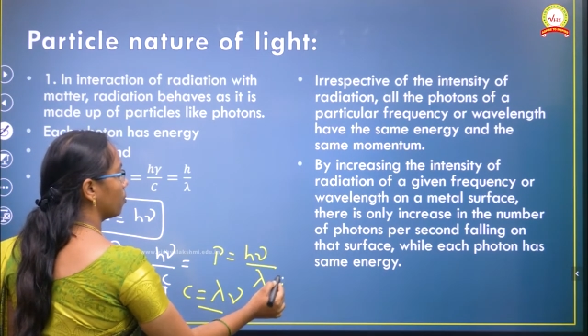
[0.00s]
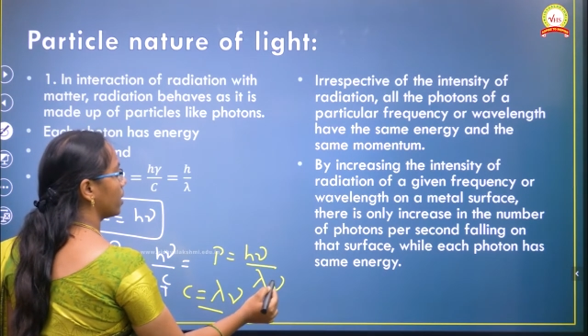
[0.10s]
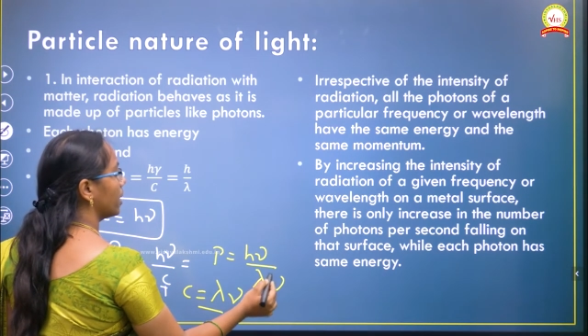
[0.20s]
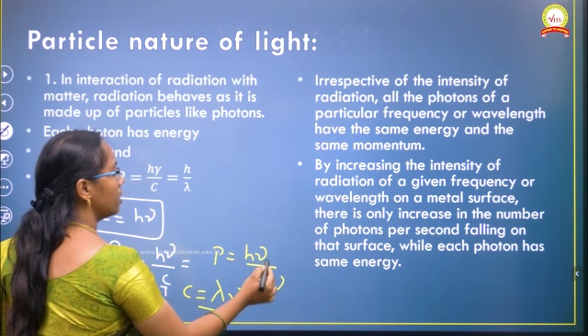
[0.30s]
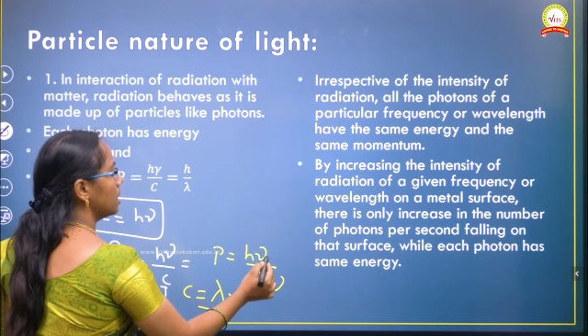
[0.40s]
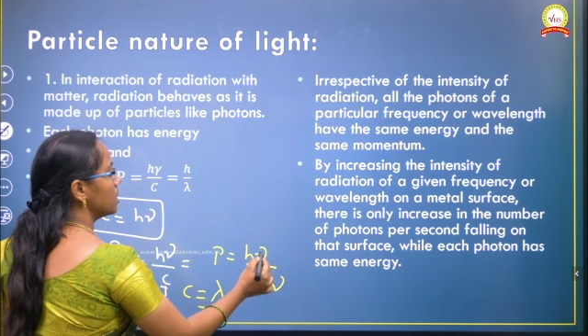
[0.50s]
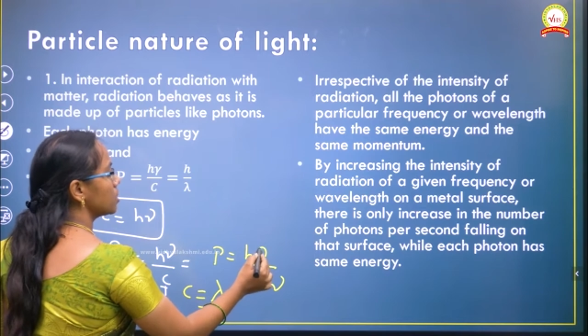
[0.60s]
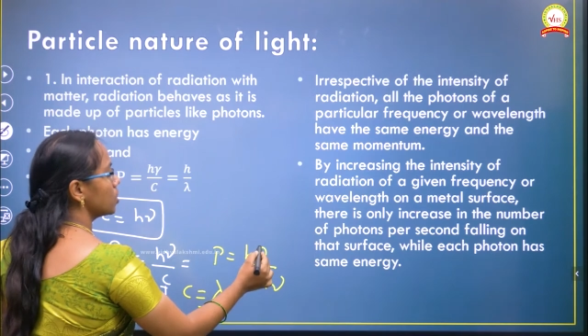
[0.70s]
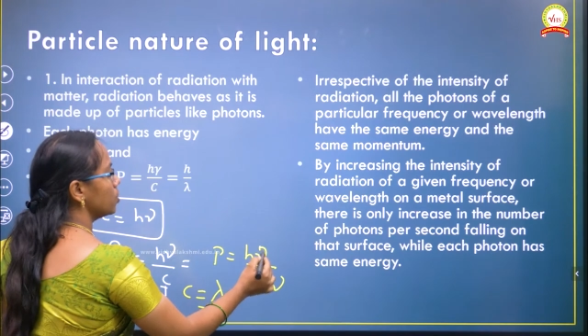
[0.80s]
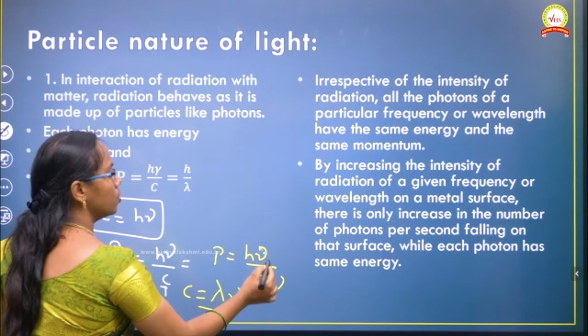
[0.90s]
Okay,
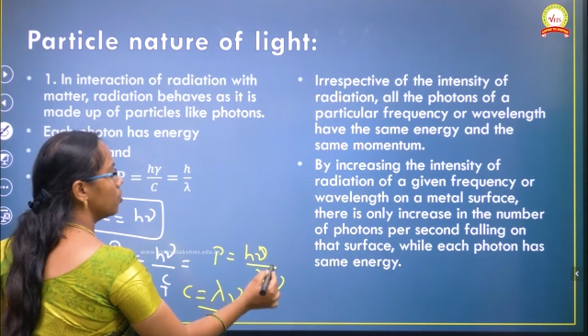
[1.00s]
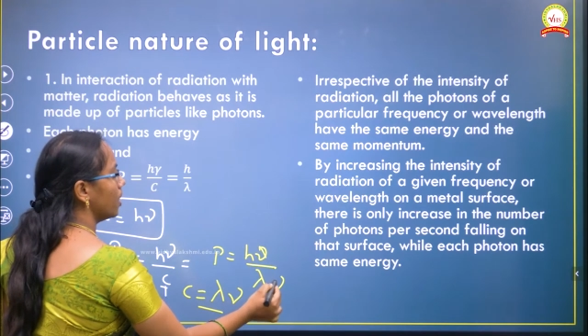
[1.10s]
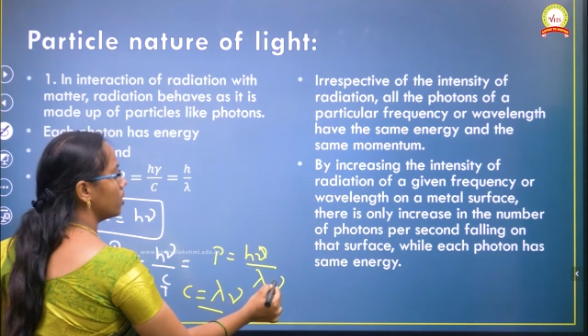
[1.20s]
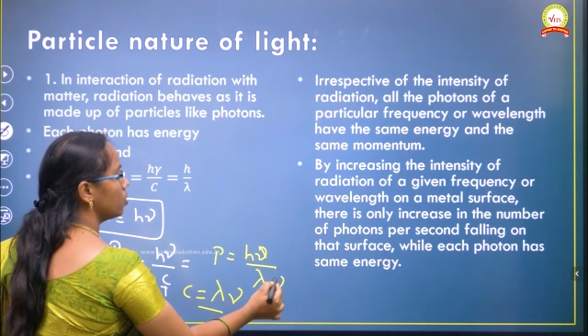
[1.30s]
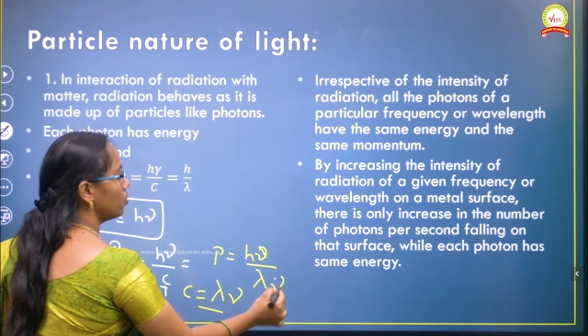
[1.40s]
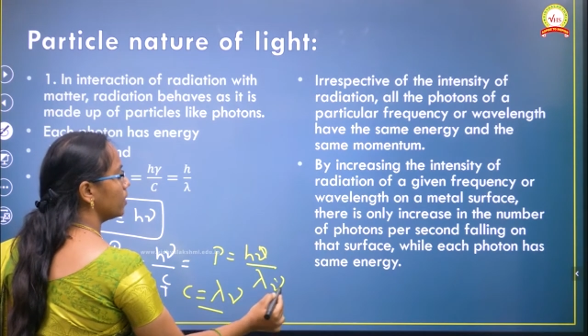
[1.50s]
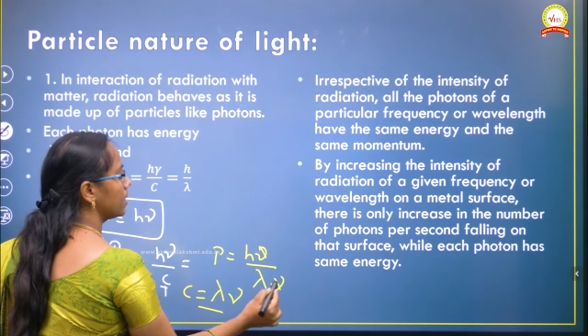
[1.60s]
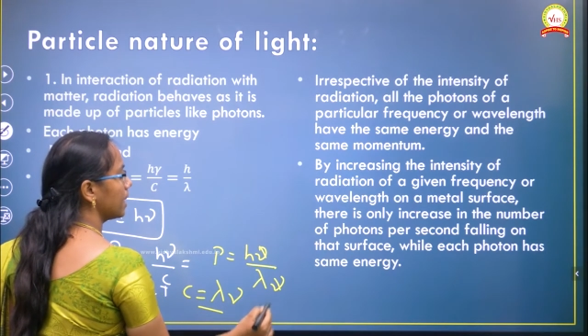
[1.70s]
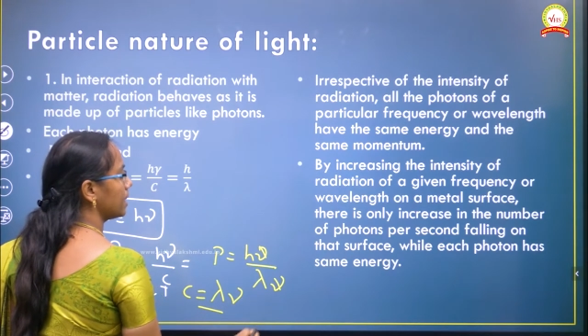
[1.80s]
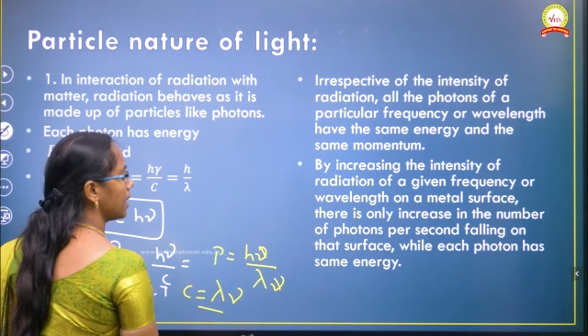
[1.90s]
so nu and nu
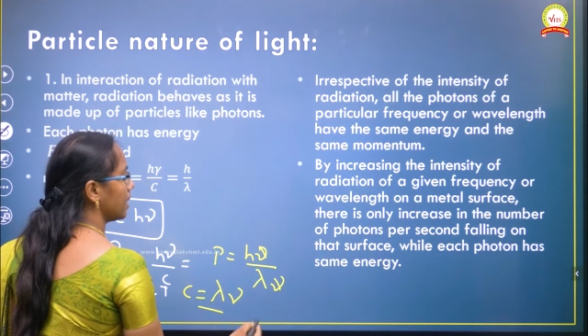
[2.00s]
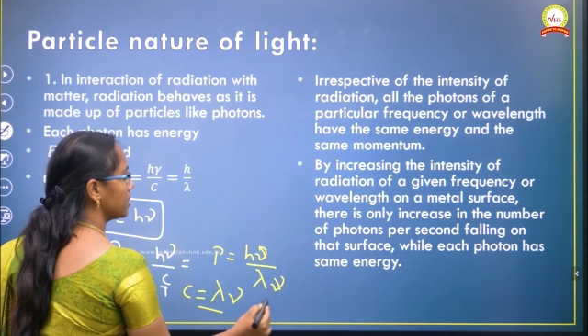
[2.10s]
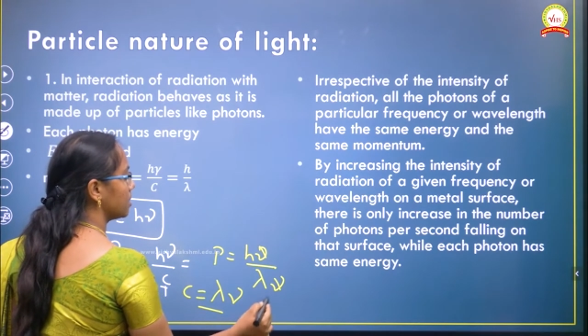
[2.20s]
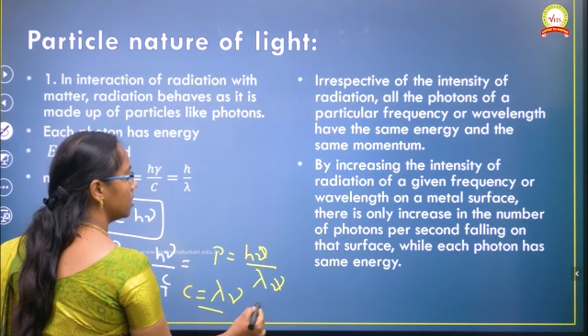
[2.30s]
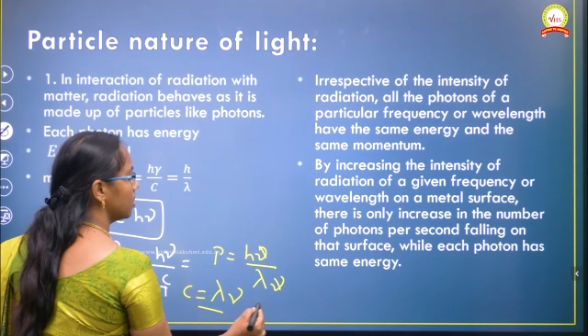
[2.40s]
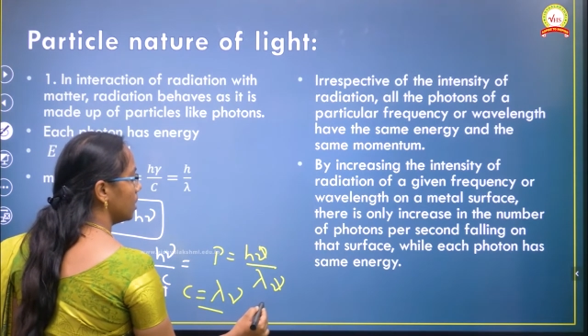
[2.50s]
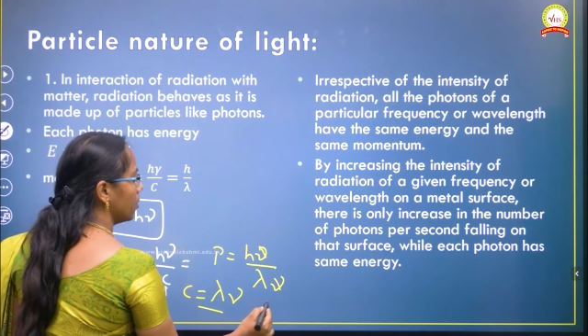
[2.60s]
will get cancelled.